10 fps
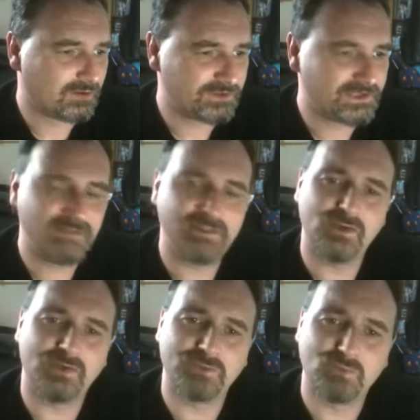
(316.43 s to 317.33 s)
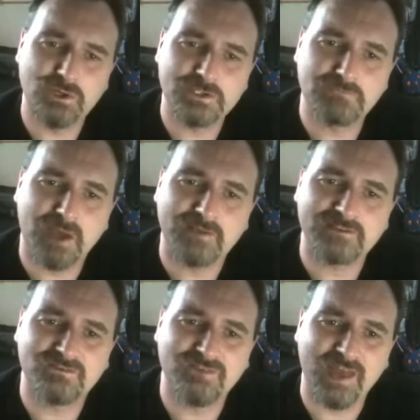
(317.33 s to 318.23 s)
On the day that you have the worst
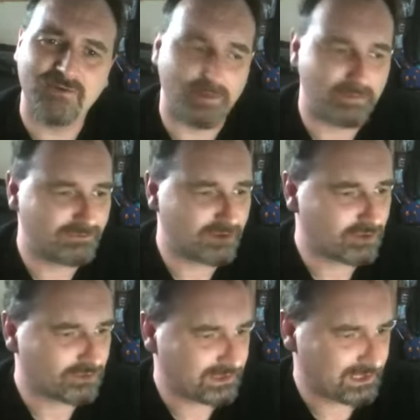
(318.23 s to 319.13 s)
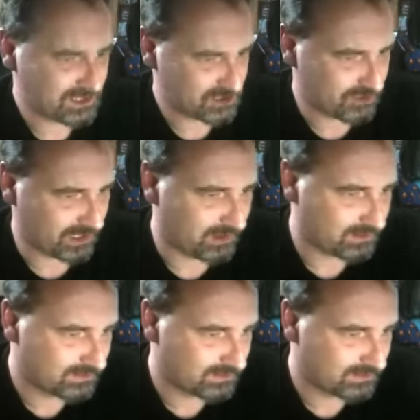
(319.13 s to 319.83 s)
piles flare-up in recorded history.